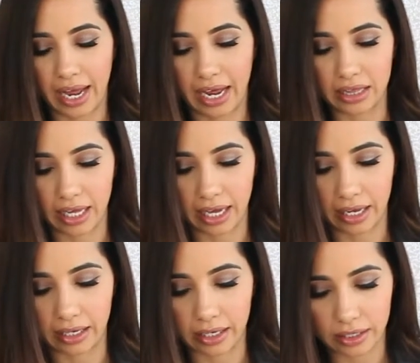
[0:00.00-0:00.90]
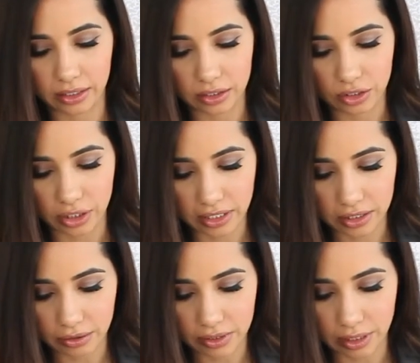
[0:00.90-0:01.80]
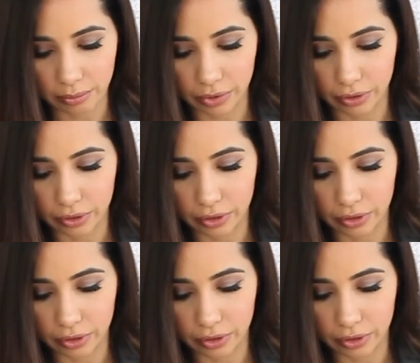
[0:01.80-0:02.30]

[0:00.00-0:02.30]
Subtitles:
And then, just so simple,